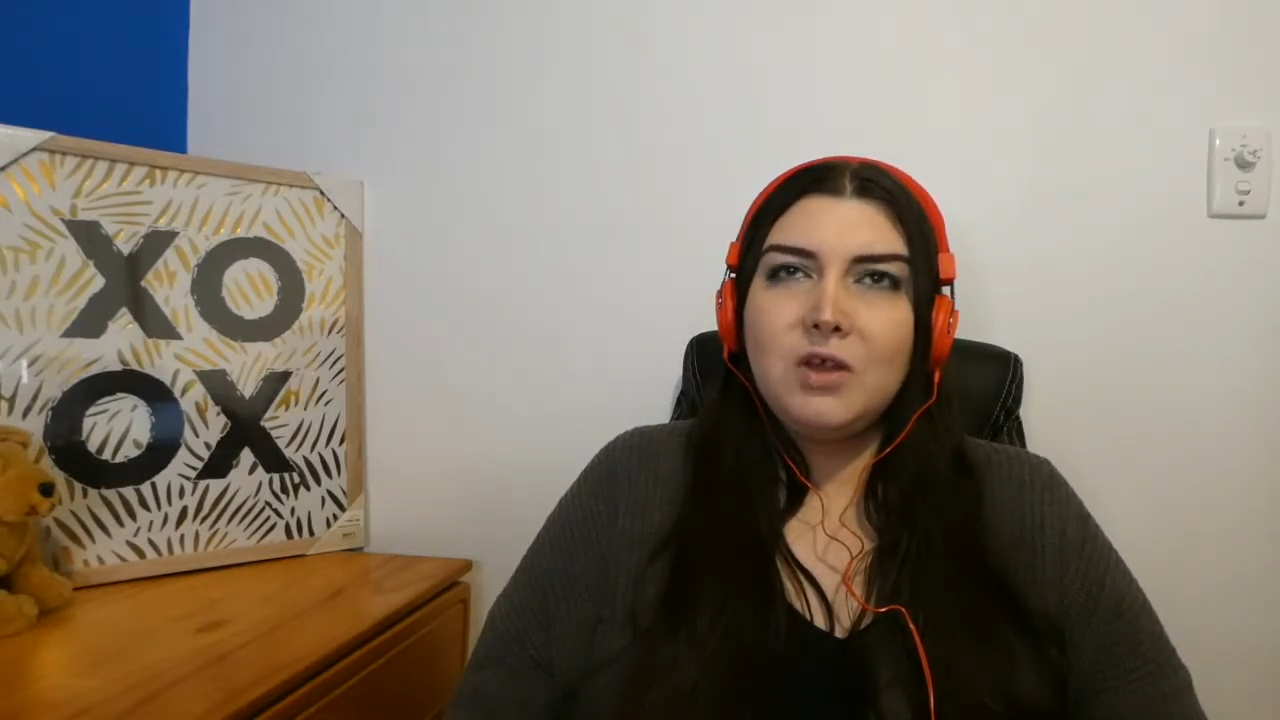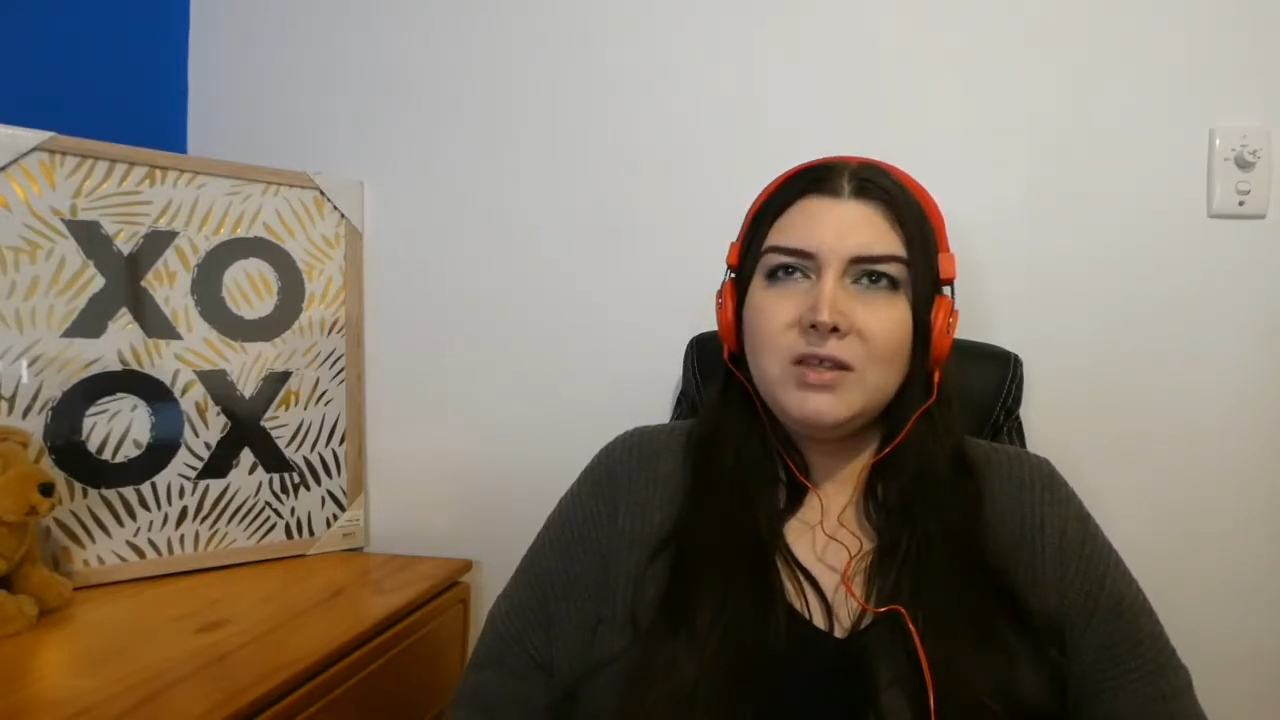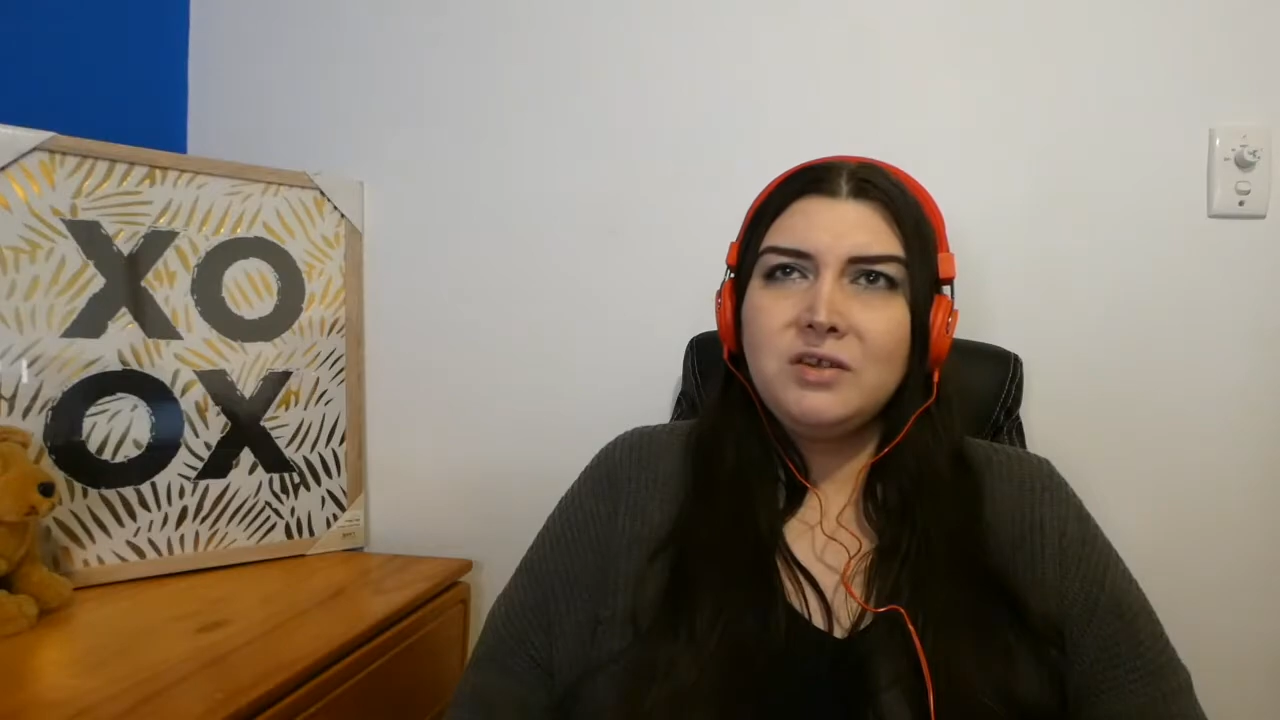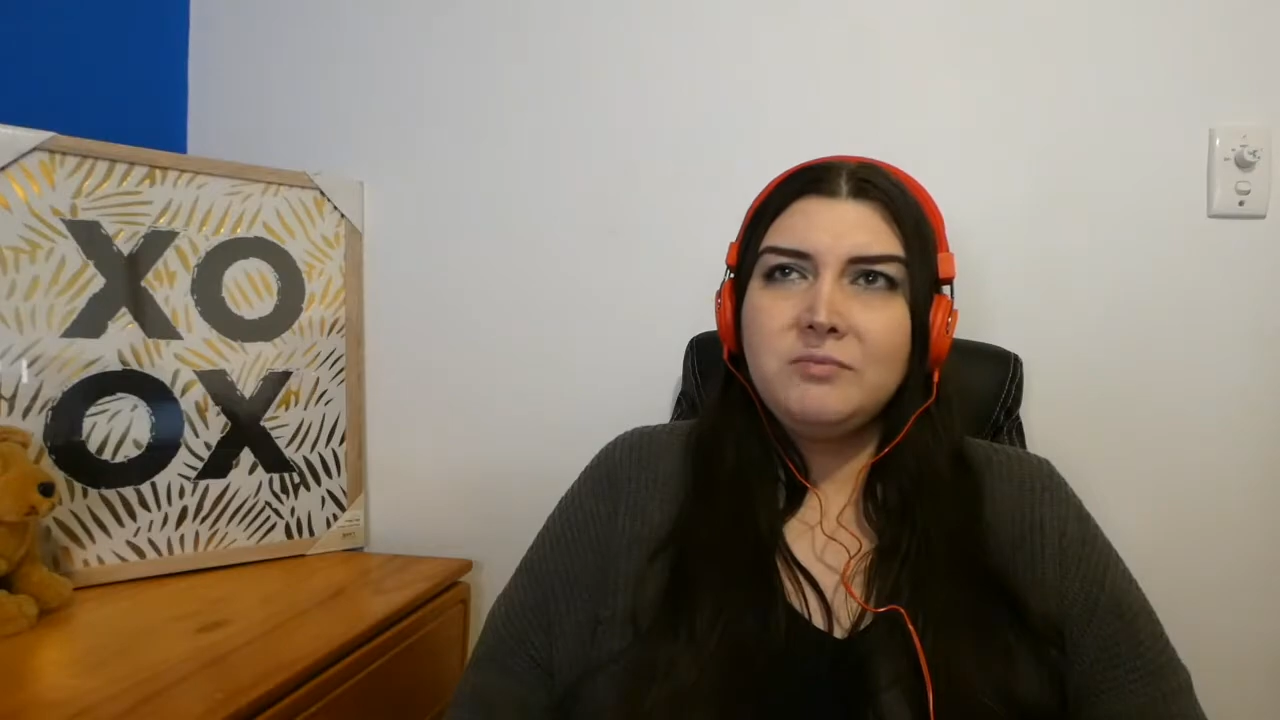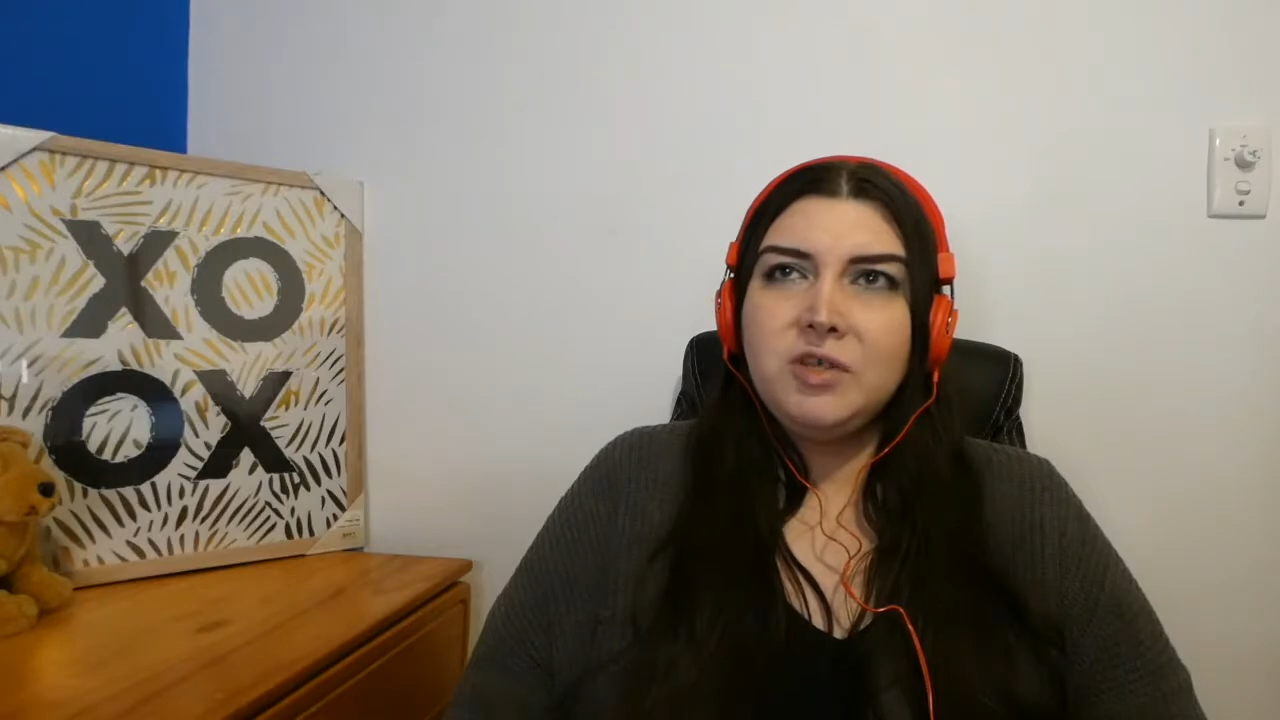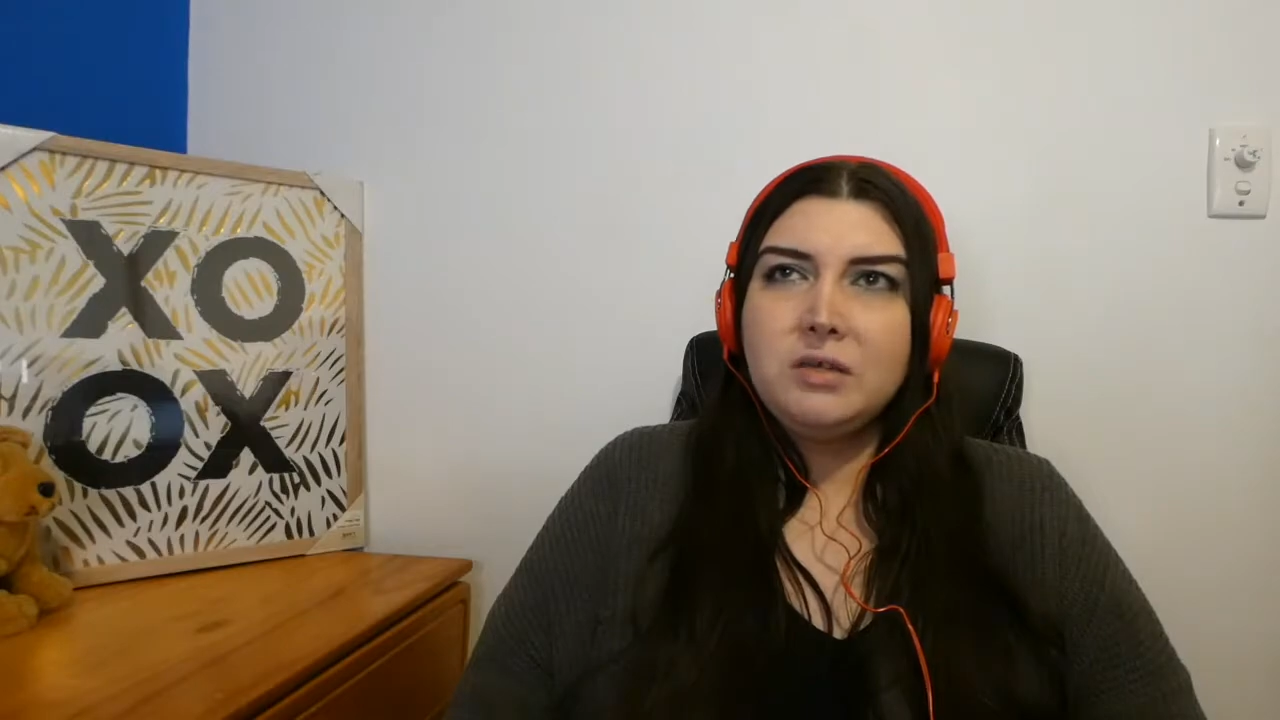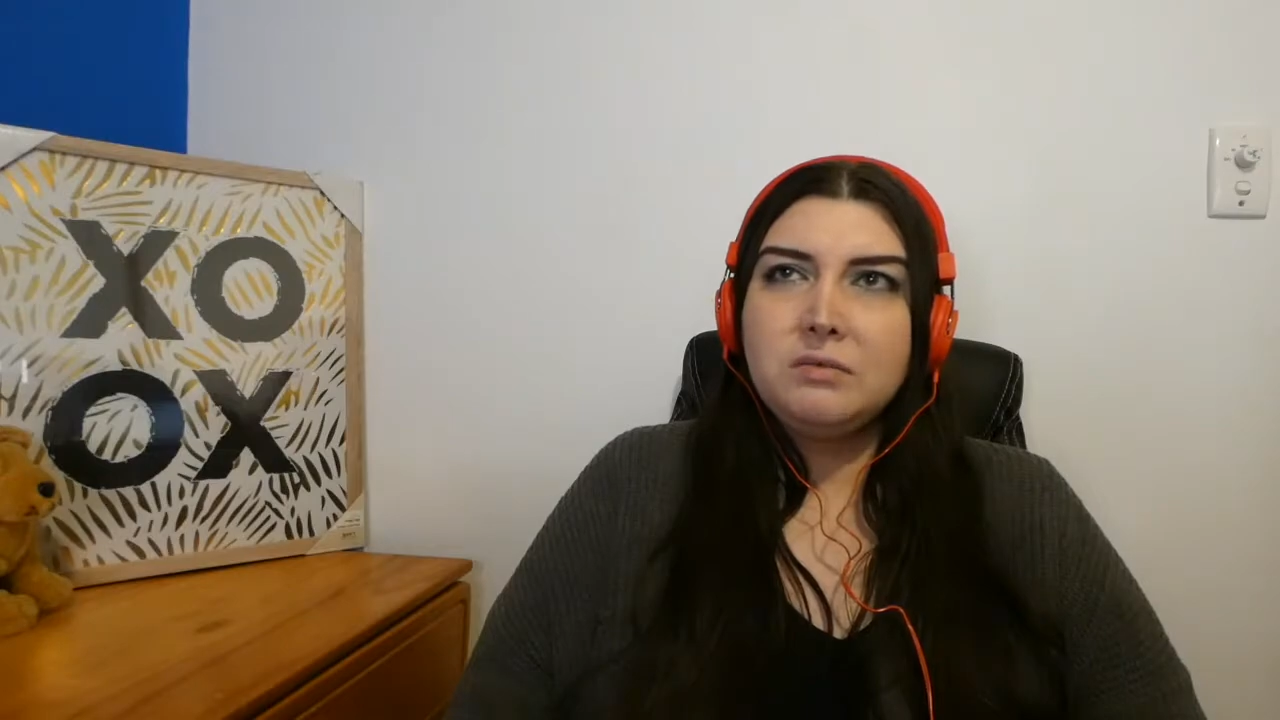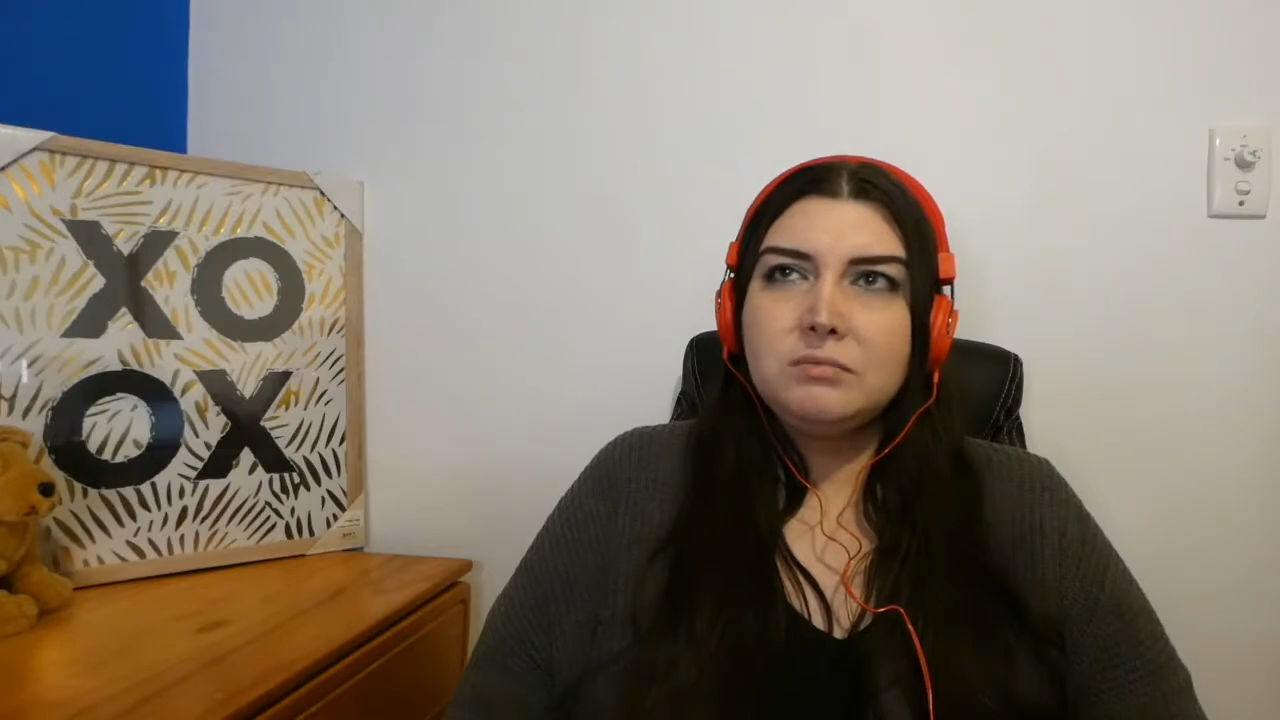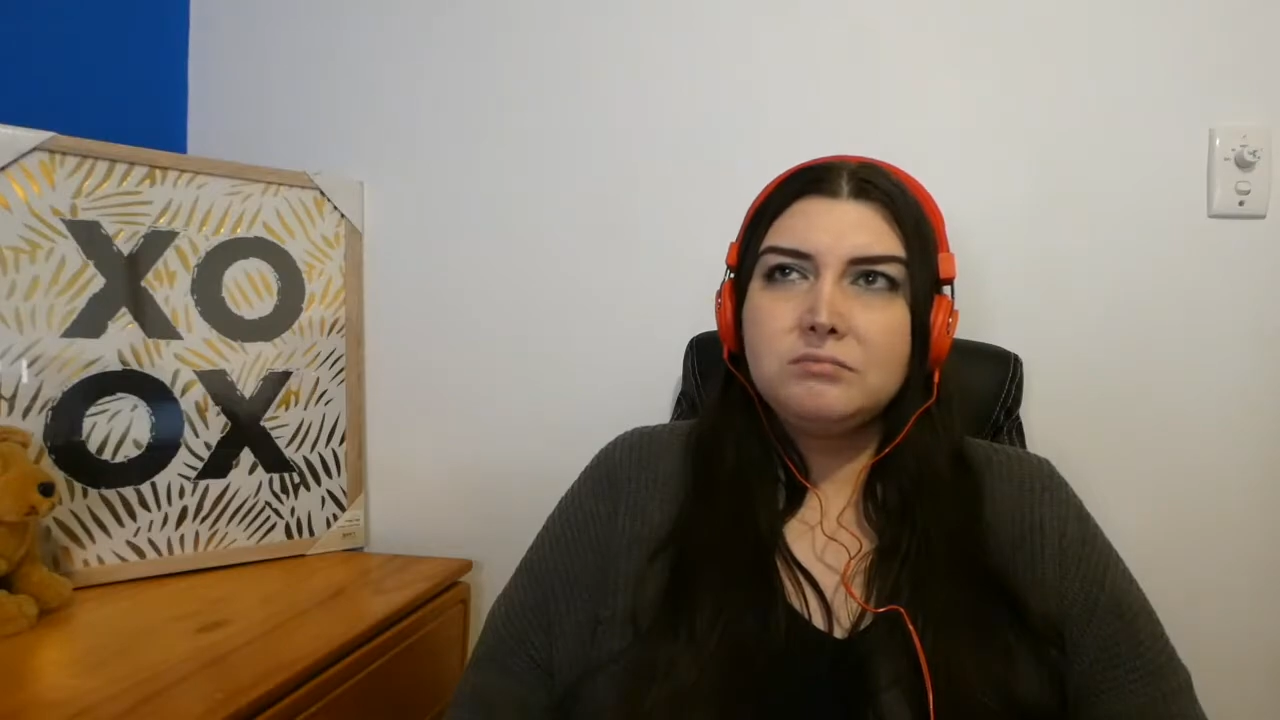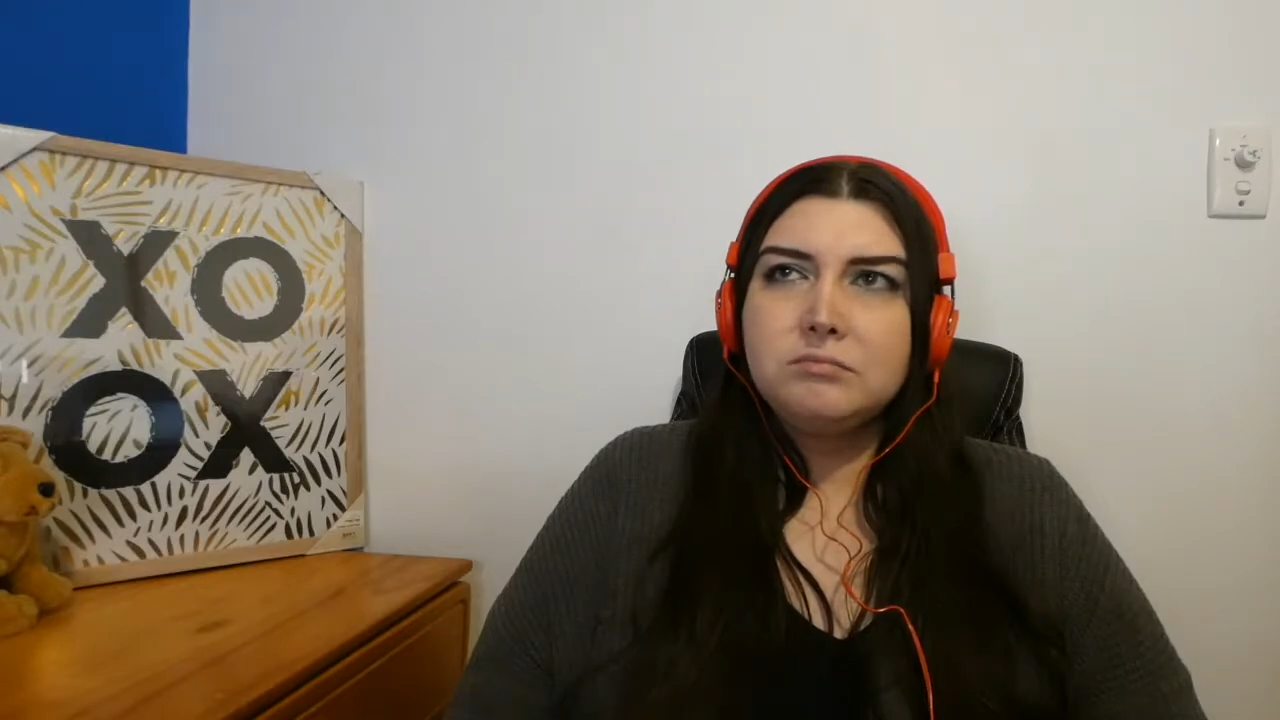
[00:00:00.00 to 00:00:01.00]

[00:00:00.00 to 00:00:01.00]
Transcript: ice cream truck